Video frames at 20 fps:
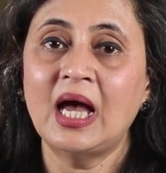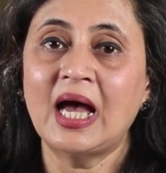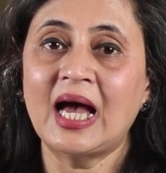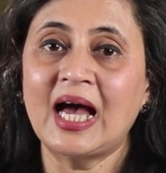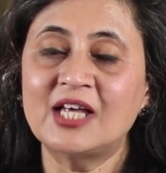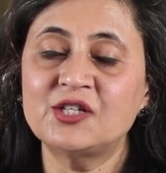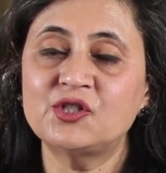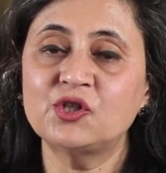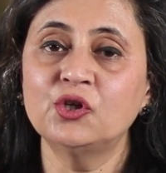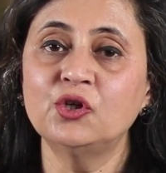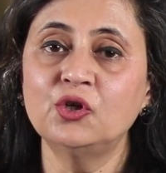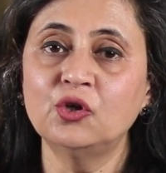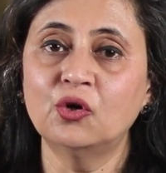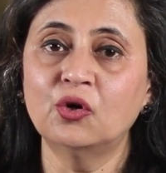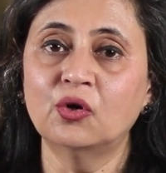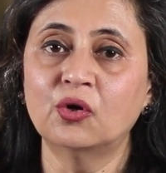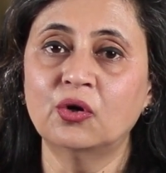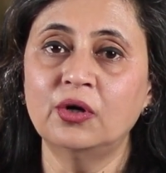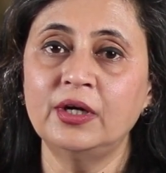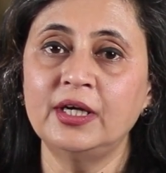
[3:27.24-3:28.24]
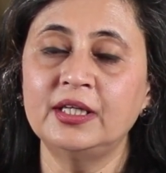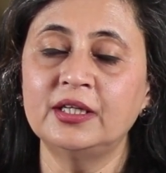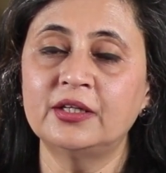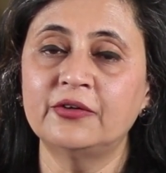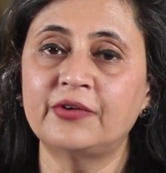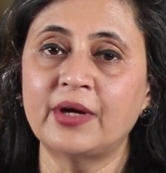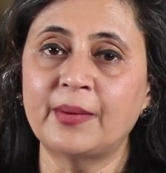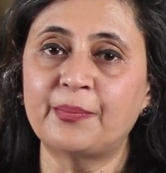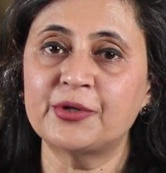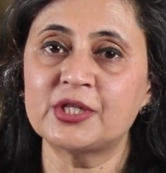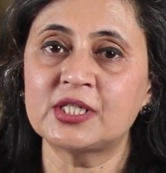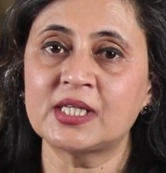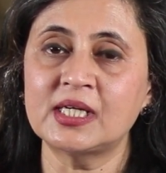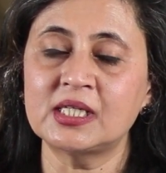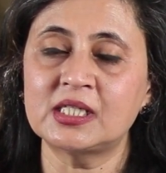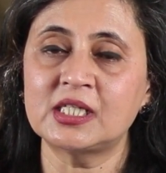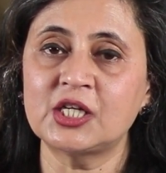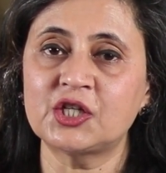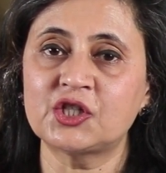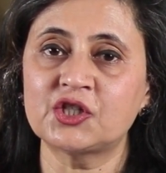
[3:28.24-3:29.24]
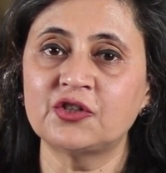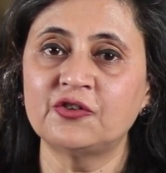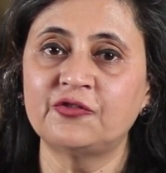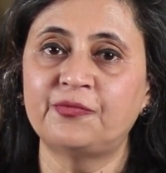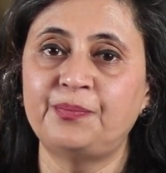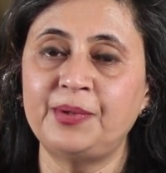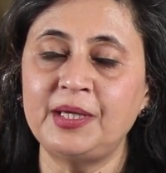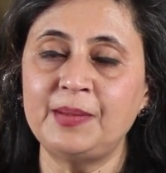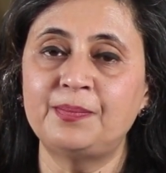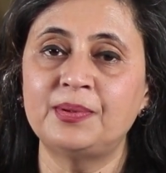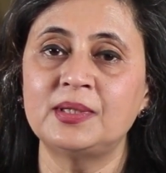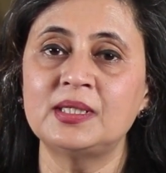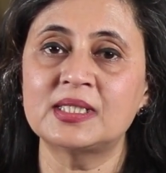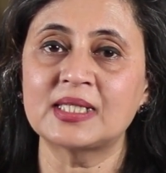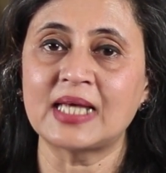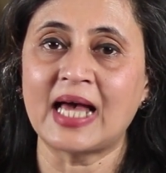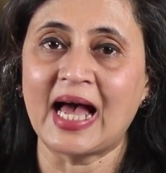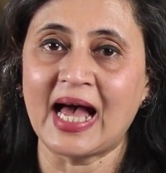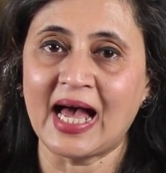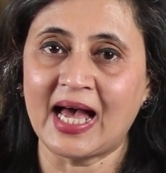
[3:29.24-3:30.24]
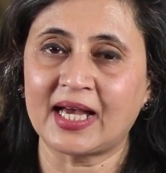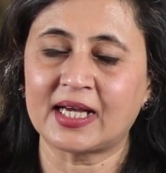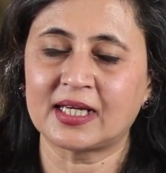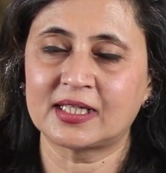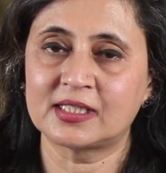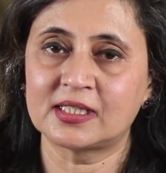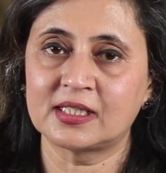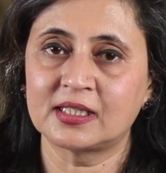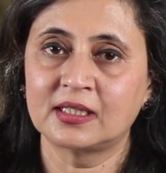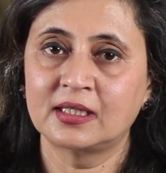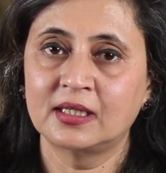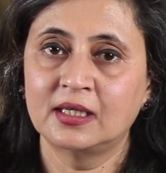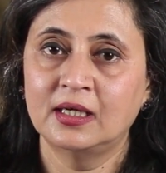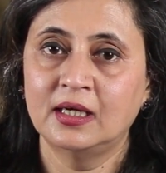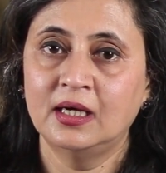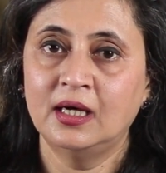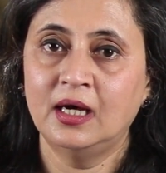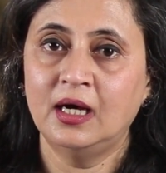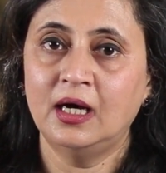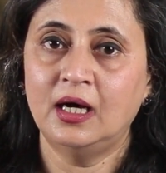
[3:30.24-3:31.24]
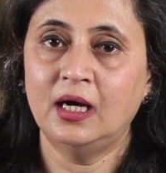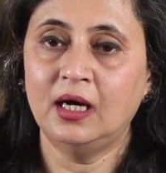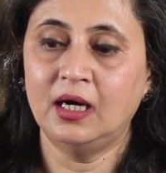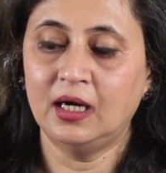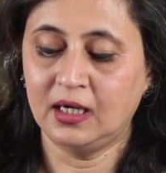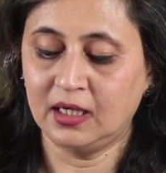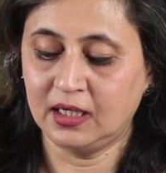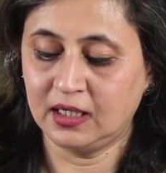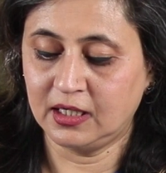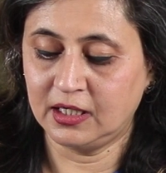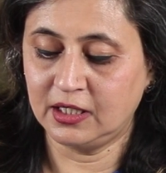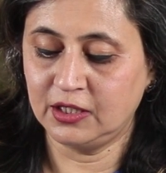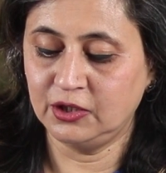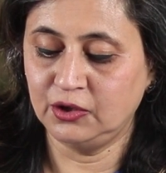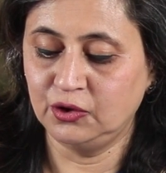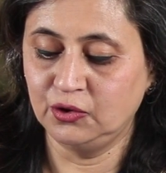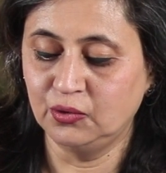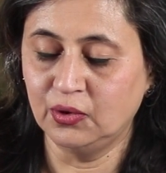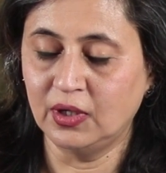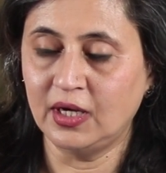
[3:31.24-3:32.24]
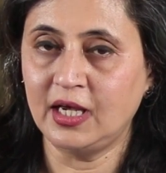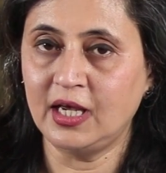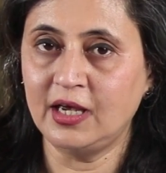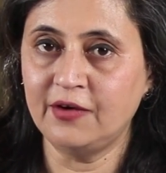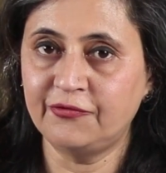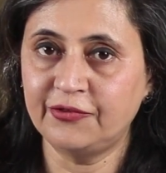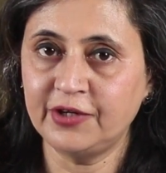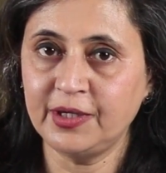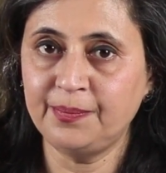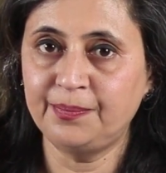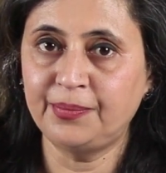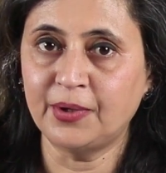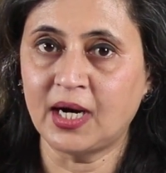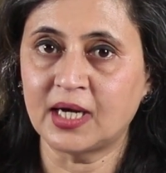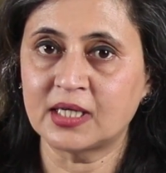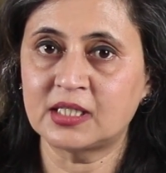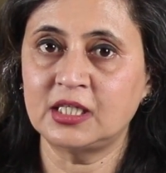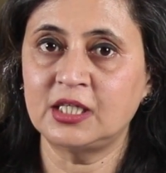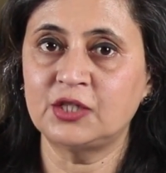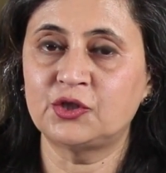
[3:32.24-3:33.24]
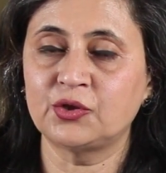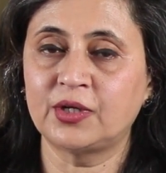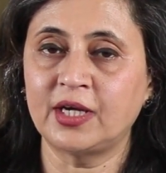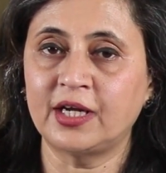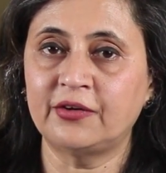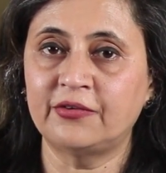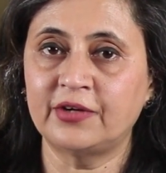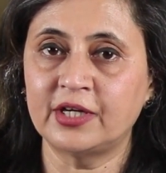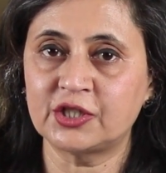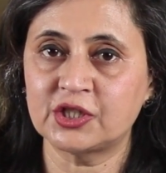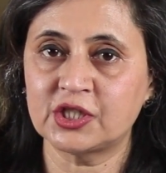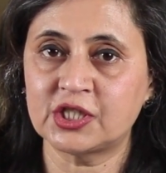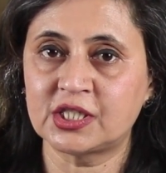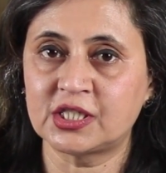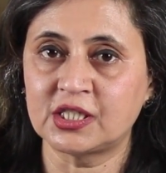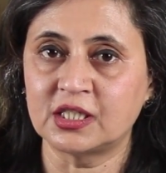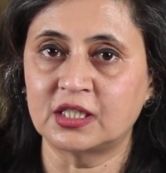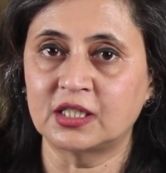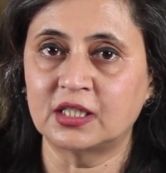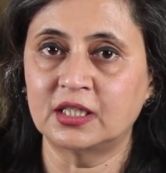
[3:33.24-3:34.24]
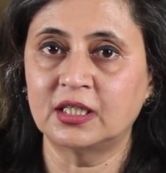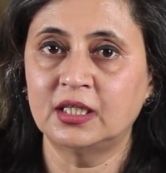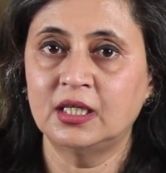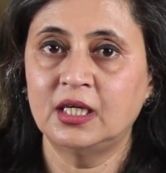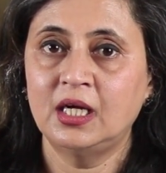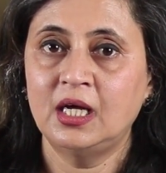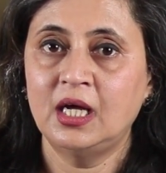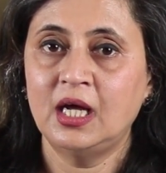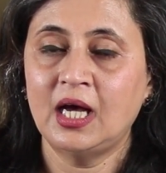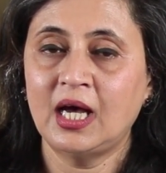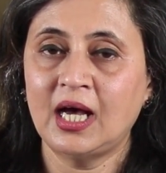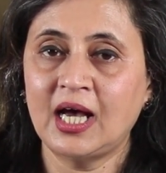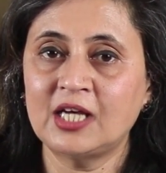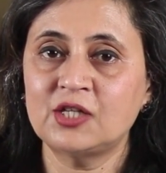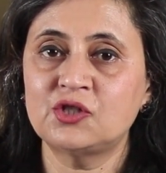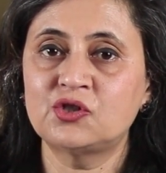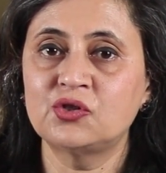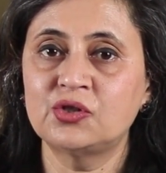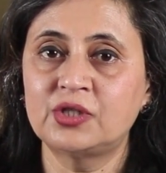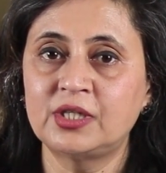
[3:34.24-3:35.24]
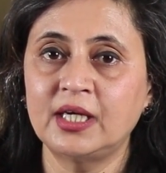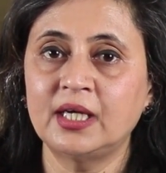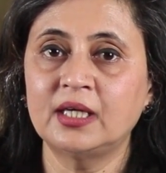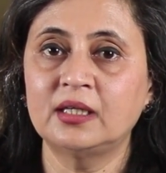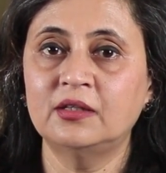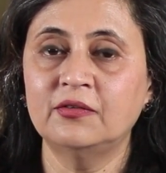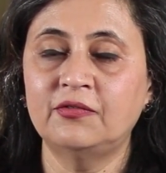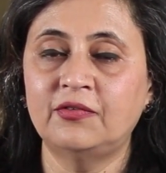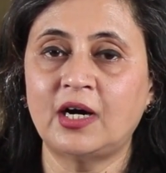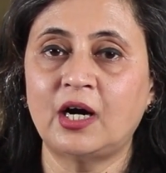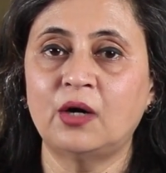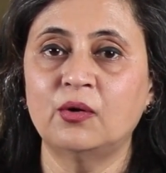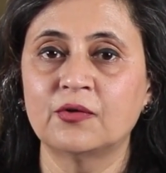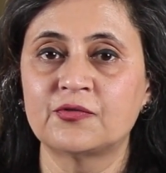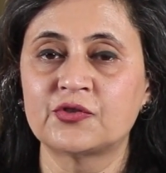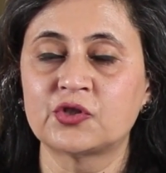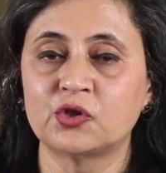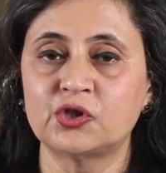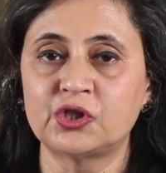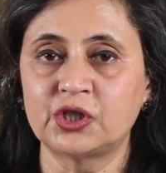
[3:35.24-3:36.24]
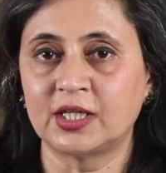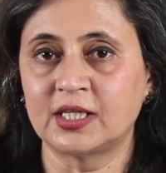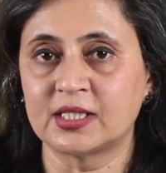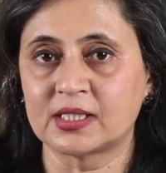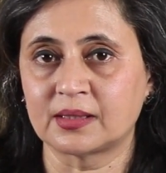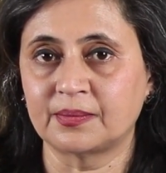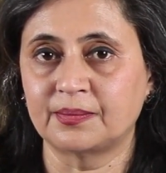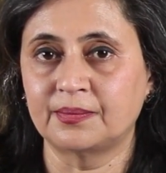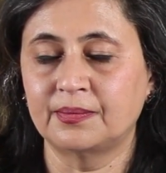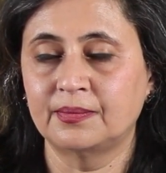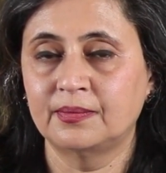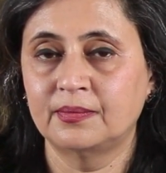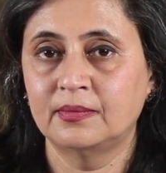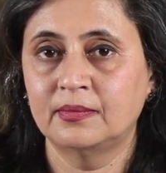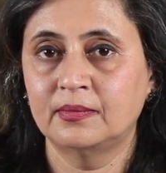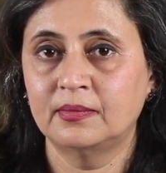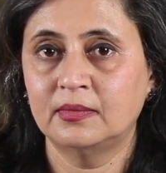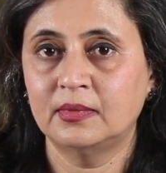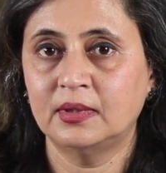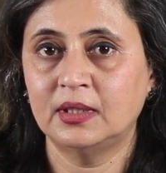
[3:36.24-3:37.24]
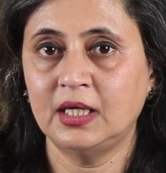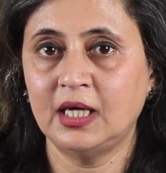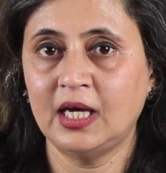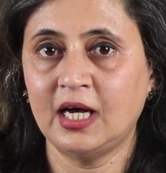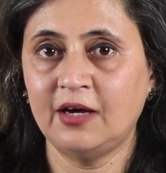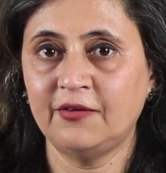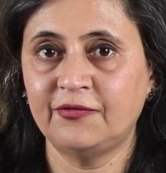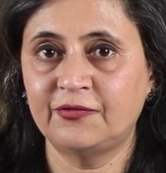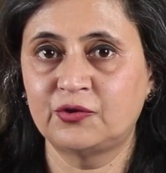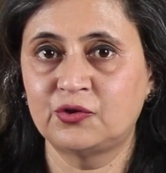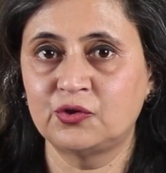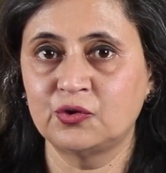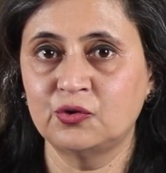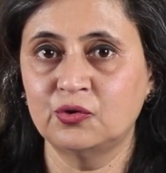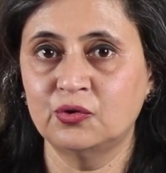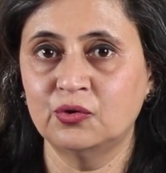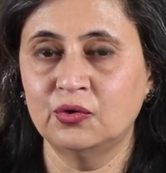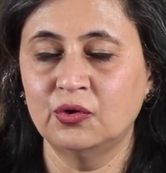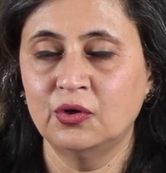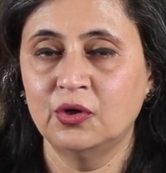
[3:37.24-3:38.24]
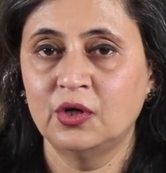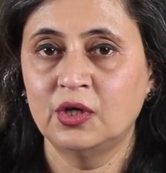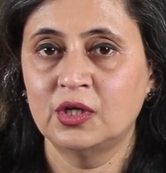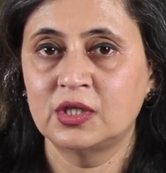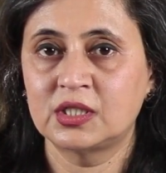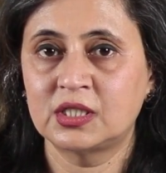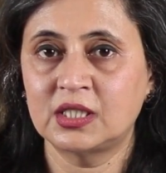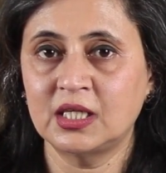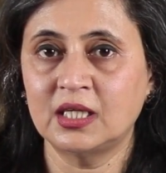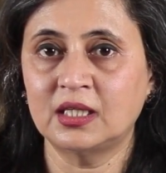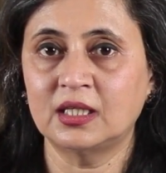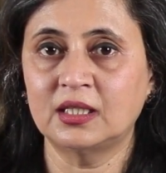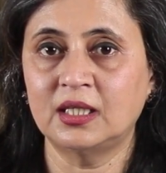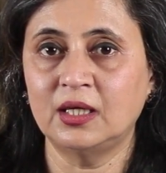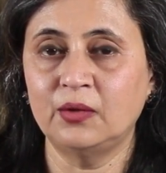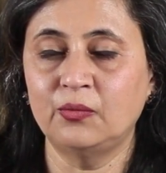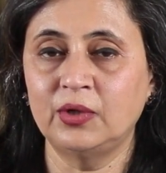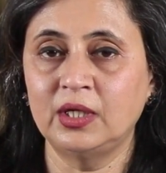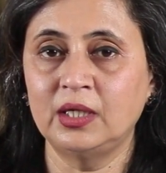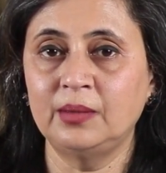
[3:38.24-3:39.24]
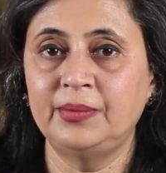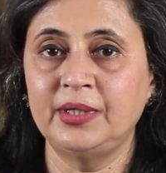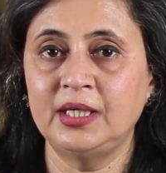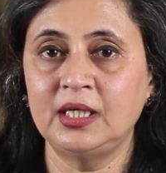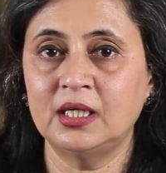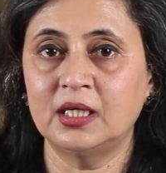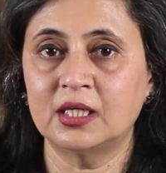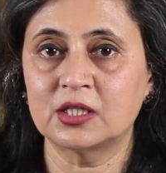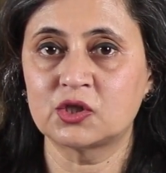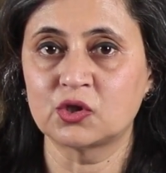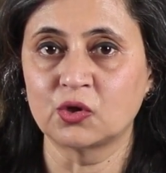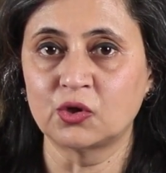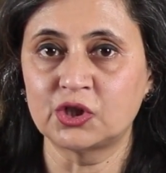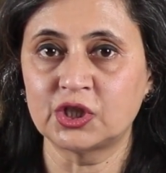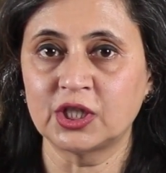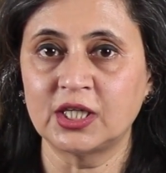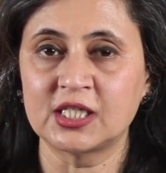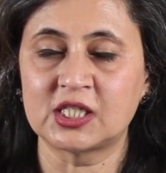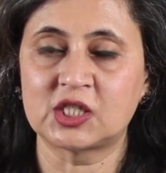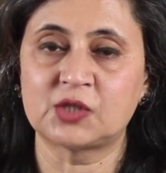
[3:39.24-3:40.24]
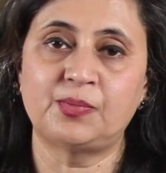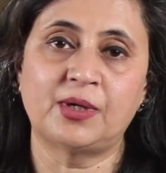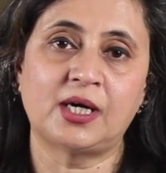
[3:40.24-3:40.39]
As you know, in the Representation of People's Act, every party, to get registered, has to take the vow of socialism. They have to say that they will be a socialist